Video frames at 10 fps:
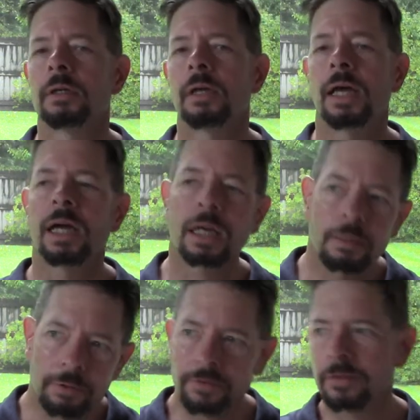
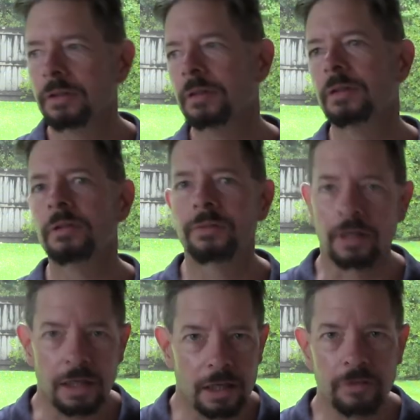Albertsons,
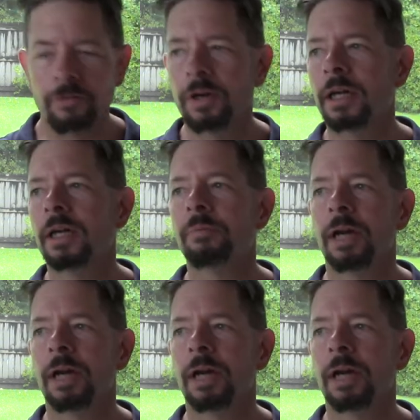Safeway,